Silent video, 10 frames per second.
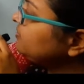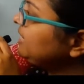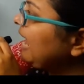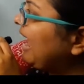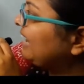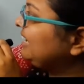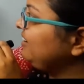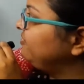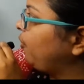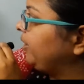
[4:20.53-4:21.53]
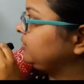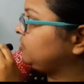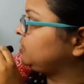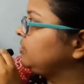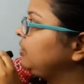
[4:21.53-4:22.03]
of the active
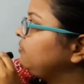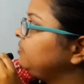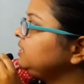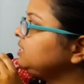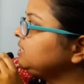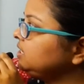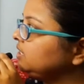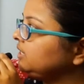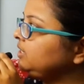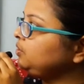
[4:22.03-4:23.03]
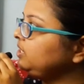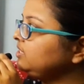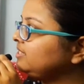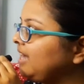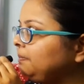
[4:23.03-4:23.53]
voice will turn into the
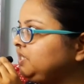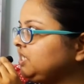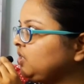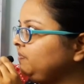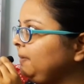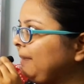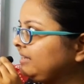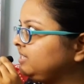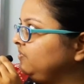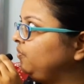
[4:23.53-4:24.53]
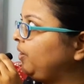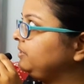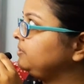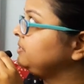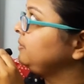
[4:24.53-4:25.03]
subject of the passive
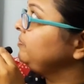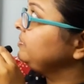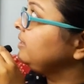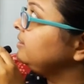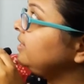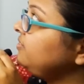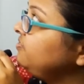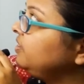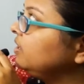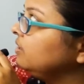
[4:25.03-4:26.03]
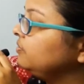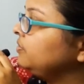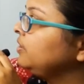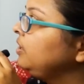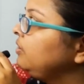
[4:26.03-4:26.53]
voice. Then verb
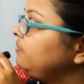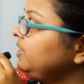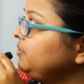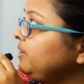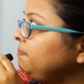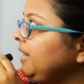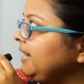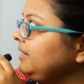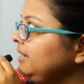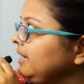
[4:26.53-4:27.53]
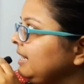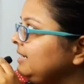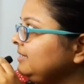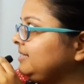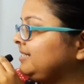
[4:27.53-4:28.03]
will remain in
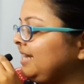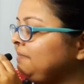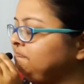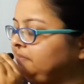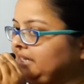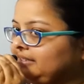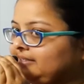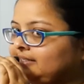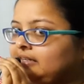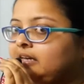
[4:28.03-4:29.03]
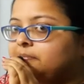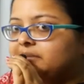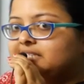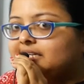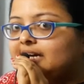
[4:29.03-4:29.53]
its same place,
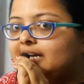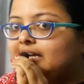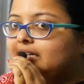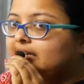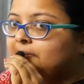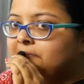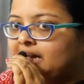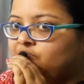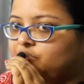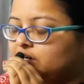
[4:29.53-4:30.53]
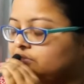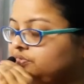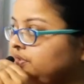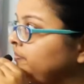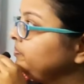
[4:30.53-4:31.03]
basically the main verb.
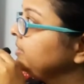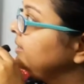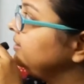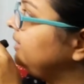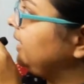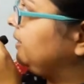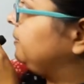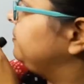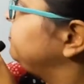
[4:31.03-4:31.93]
Then